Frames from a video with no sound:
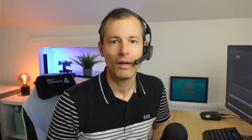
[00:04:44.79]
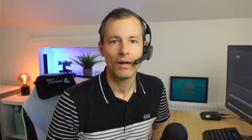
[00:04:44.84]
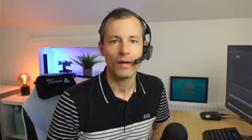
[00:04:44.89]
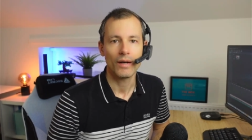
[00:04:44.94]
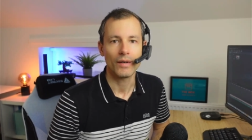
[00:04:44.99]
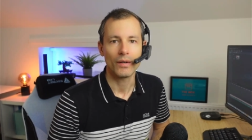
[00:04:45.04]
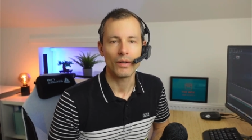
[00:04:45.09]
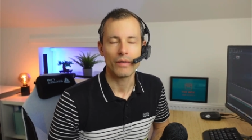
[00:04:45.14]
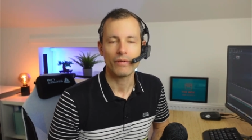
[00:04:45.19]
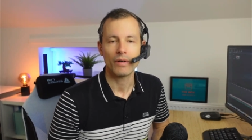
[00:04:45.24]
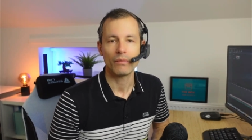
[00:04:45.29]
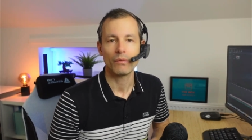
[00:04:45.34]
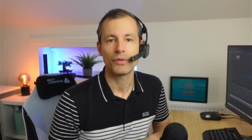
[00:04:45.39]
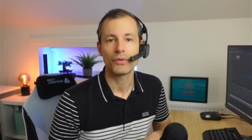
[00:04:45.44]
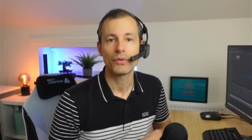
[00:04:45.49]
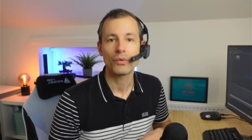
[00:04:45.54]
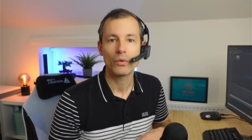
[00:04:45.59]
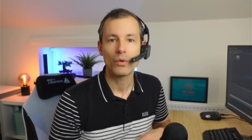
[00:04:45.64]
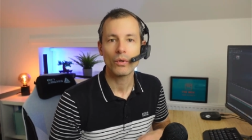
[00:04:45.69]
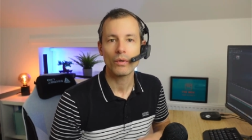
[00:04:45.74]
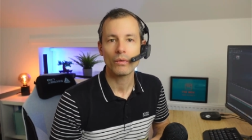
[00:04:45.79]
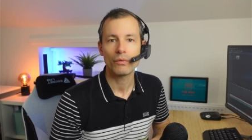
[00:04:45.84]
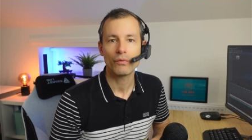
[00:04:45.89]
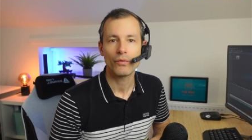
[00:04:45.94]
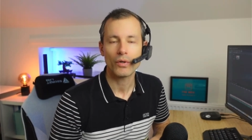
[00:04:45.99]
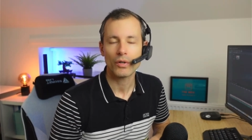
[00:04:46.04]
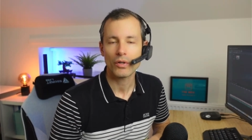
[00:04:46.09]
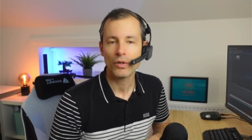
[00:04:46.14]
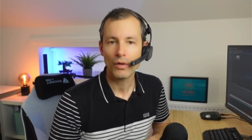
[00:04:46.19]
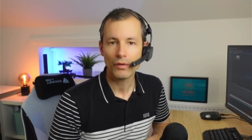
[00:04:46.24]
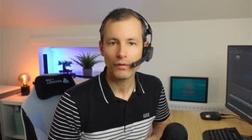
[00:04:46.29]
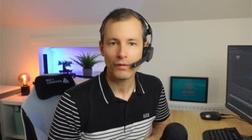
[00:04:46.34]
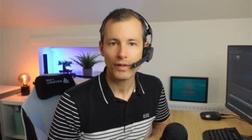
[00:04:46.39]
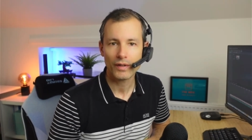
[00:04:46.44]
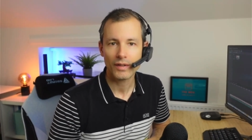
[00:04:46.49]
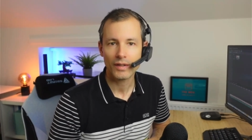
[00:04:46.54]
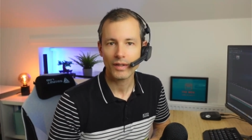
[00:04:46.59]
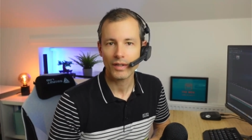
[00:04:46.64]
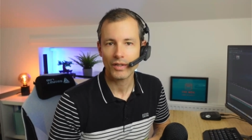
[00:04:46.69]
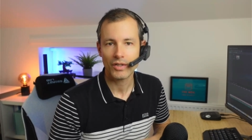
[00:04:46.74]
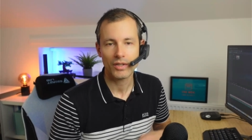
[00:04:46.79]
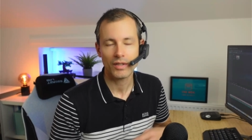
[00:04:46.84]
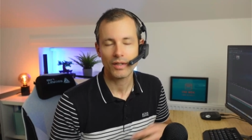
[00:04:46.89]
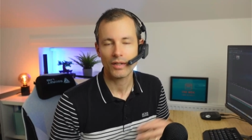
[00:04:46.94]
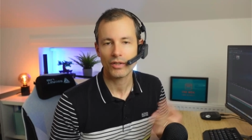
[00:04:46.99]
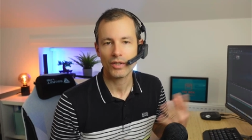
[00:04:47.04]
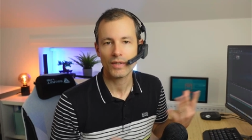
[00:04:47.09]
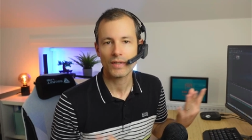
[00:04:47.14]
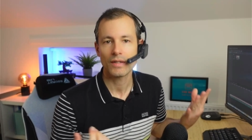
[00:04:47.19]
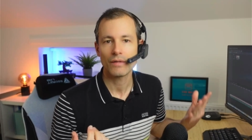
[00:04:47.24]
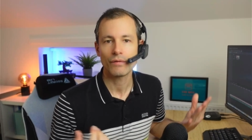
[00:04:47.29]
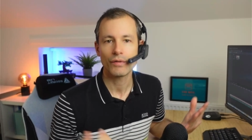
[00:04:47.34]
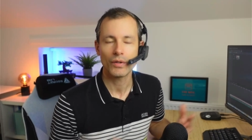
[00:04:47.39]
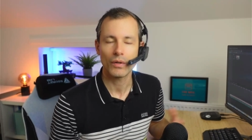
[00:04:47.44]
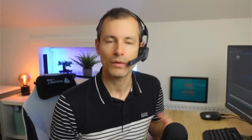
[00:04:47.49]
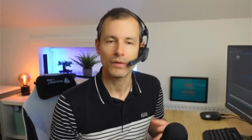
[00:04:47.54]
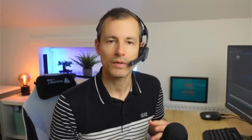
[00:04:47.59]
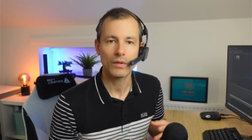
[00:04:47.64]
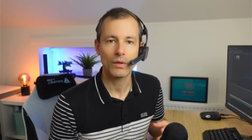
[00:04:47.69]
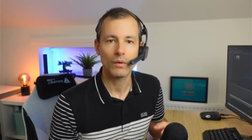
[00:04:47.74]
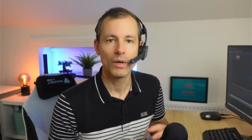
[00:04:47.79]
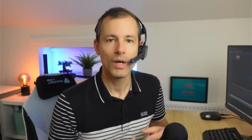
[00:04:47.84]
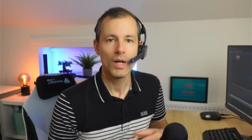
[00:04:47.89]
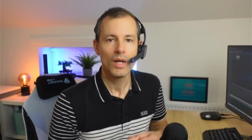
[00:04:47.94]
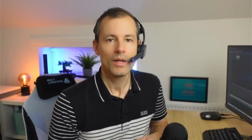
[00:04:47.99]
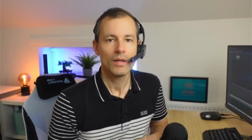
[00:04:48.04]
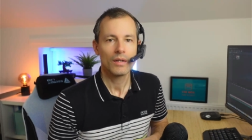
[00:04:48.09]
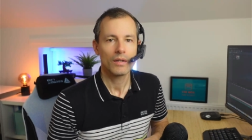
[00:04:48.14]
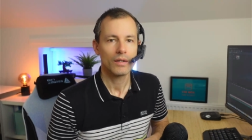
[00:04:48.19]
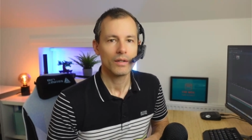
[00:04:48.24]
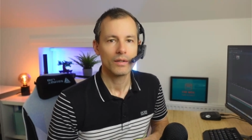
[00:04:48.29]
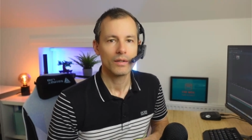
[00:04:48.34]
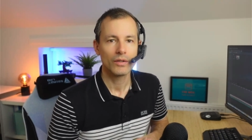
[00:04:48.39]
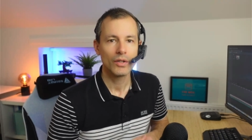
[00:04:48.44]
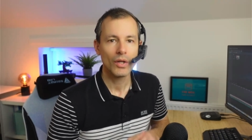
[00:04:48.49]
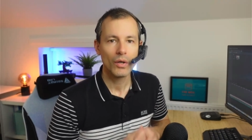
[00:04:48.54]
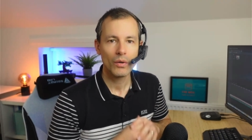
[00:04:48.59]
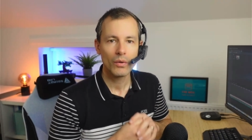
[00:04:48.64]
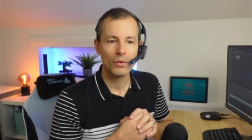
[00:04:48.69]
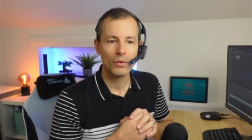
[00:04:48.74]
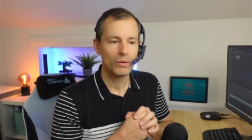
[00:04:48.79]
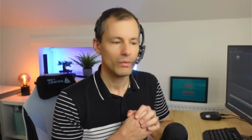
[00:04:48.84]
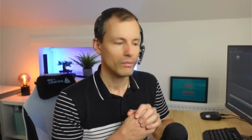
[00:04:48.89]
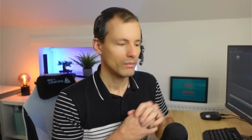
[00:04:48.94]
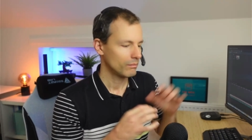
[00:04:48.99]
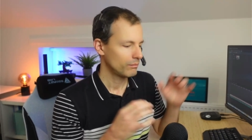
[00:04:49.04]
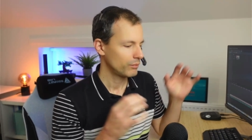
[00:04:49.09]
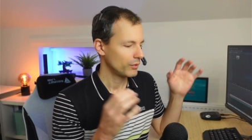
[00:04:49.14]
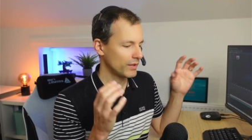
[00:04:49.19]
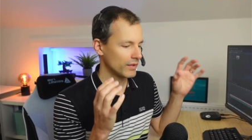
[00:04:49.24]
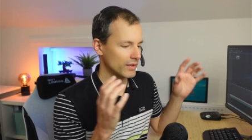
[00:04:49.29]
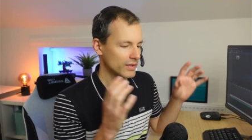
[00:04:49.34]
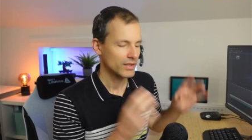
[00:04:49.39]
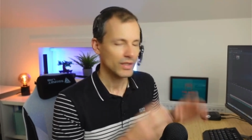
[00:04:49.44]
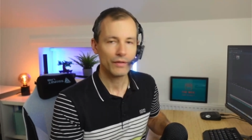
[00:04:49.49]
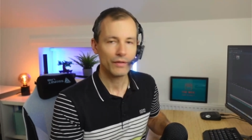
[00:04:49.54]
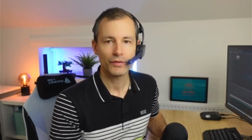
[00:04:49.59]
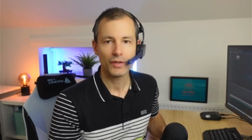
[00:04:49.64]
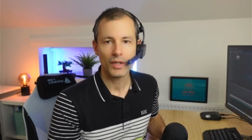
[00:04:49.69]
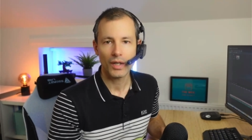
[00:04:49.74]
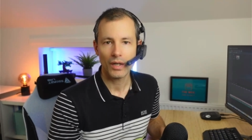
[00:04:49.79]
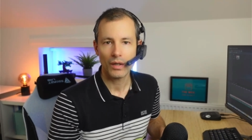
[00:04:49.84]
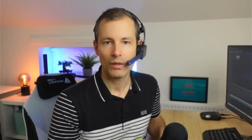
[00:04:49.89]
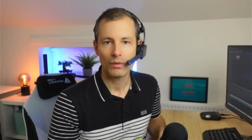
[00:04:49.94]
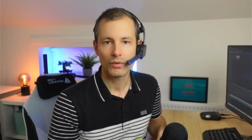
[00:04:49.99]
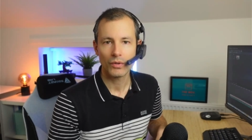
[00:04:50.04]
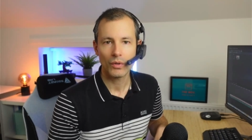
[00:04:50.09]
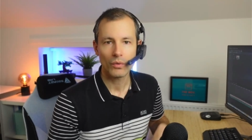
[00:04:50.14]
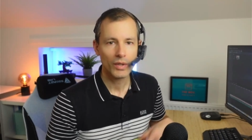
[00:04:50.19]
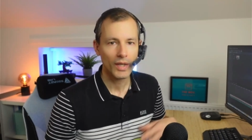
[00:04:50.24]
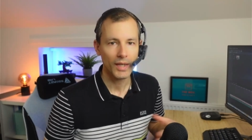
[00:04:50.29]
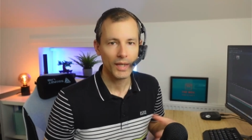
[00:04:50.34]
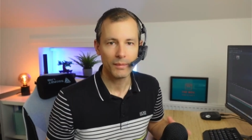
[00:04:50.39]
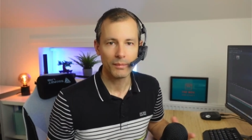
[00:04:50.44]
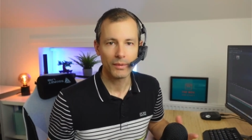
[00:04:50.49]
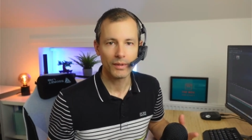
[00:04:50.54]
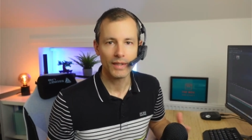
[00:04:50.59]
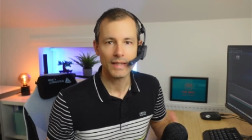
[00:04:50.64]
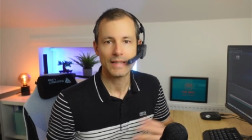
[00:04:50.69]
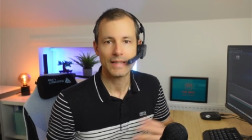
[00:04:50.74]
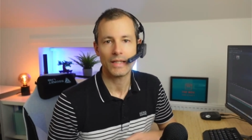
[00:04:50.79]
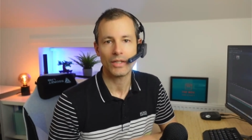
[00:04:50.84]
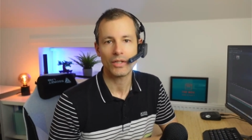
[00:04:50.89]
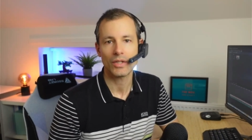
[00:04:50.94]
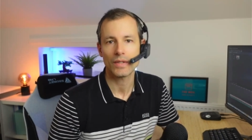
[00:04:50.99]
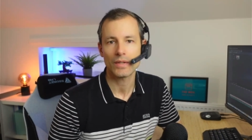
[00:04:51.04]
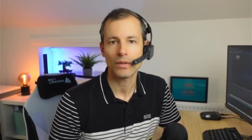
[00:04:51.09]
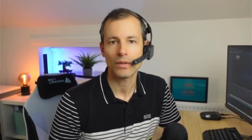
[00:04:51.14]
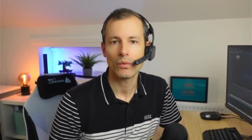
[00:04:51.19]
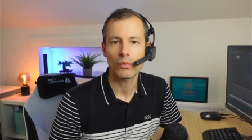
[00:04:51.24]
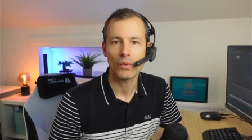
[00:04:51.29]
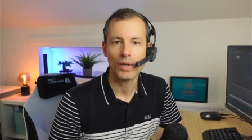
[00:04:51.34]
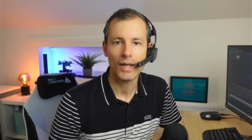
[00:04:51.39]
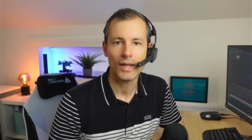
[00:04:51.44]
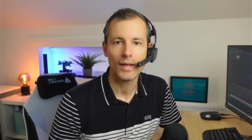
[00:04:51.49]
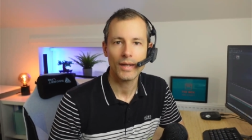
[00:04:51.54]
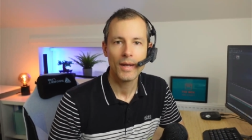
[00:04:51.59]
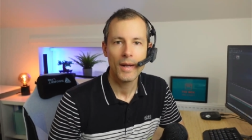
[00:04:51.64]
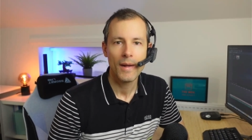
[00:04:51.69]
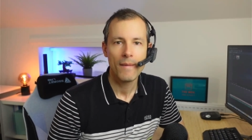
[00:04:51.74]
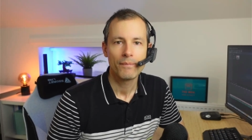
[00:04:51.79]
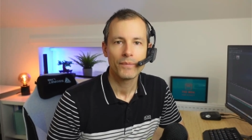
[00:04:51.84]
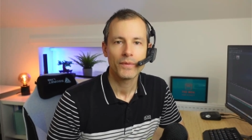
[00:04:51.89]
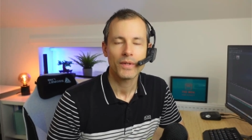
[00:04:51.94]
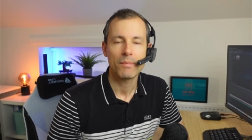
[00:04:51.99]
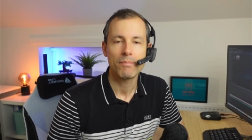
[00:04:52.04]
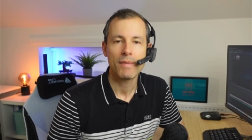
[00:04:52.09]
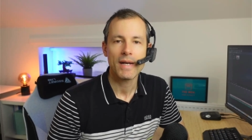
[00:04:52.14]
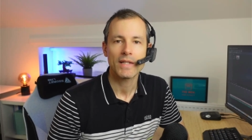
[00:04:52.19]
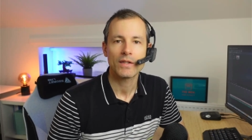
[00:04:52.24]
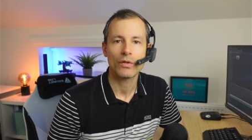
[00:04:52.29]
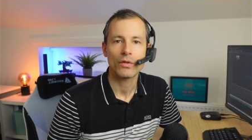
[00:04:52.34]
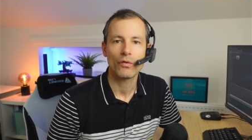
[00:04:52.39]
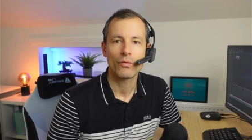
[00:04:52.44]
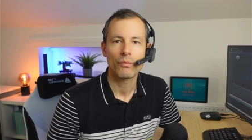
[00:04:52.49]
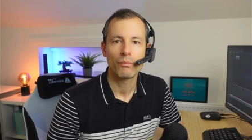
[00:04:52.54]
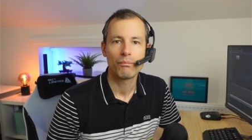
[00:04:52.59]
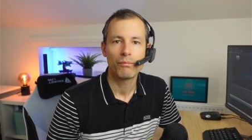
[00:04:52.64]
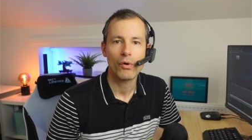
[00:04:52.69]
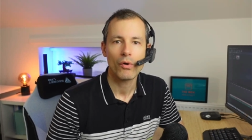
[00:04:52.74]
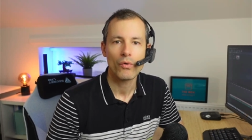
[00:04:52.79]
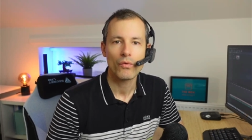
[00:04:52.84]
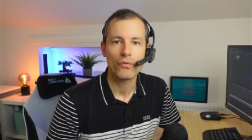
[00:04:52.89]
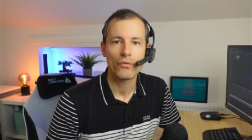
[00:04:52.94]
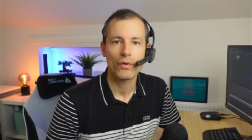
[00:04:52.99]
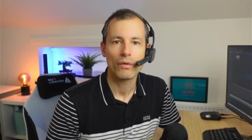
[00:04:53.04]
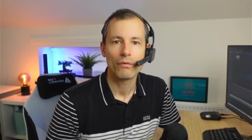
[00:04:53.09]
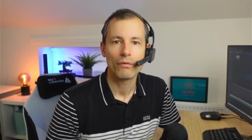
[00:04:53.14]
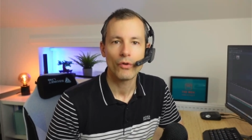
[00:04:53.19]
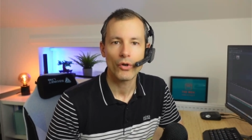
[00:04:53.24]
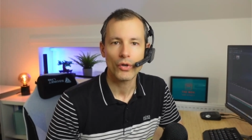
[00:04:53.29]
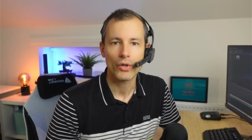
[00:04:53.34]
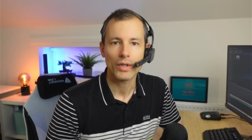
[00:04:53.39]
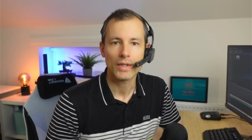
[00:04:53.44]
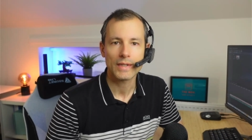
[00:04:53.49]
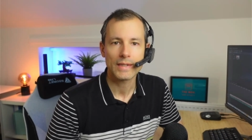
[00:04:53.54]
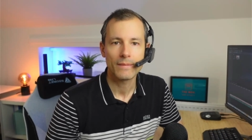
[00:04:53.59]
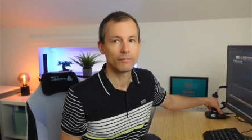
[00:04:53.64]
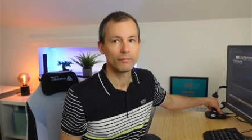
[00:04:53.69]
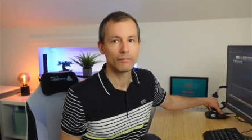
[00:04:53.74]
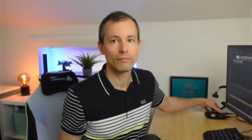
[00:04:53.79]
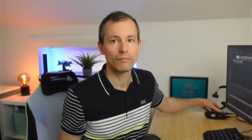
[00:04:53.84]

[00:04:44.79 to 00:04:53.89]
I know if I want to go for a coffee in the kitchen, I just leave it on. So no putting stuff down, no cable, etc. So really the best of both worlds.